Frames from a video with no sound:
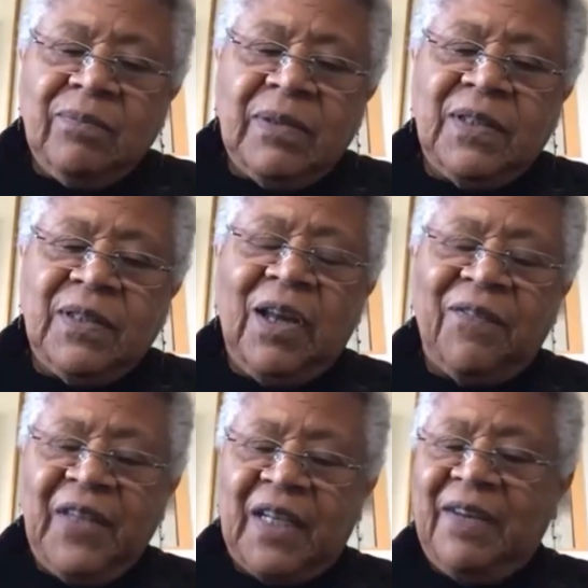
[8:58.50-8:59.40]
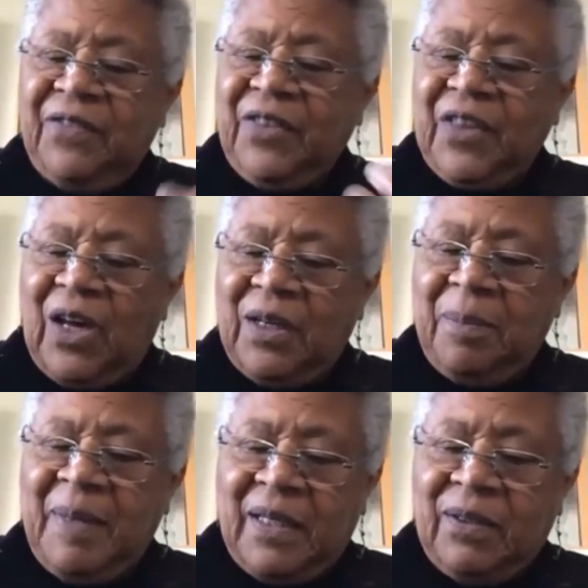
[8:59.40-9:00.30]
stuff that I've thought
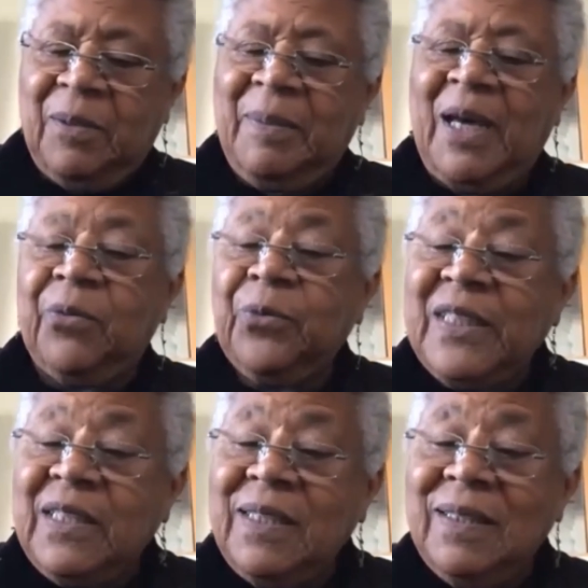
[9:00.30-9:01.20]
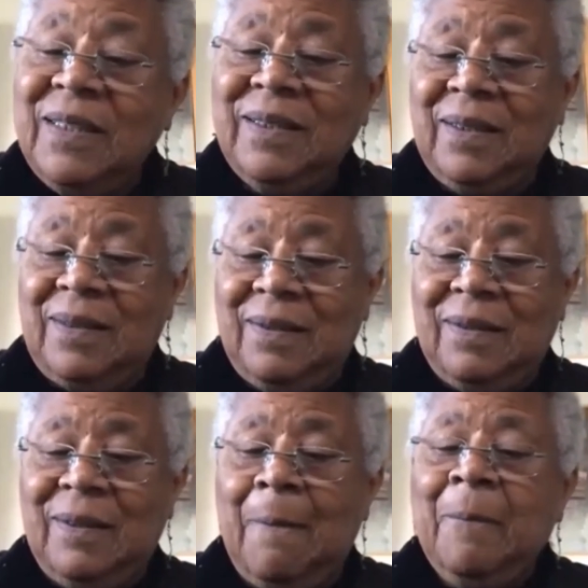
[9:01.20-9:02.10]
about, about
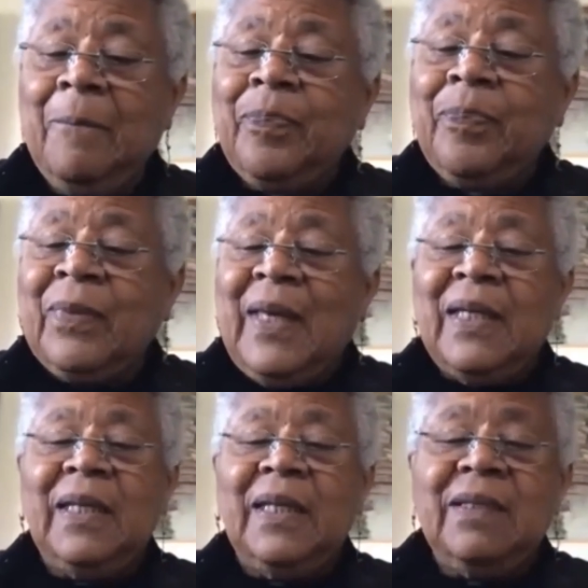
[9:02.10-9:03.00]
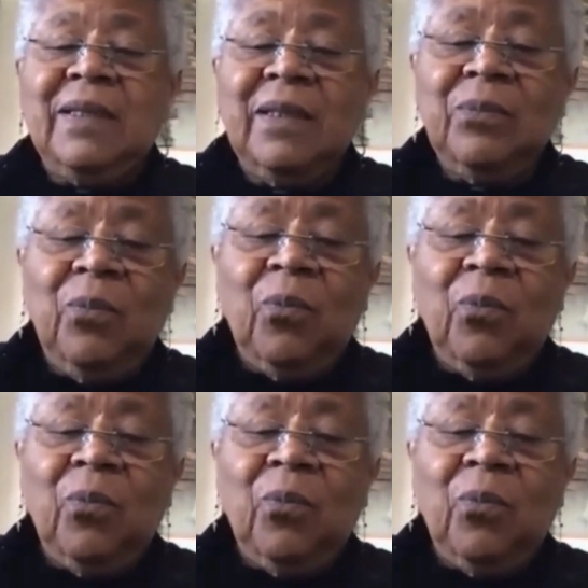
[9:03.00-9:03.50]
resistance. And they didn't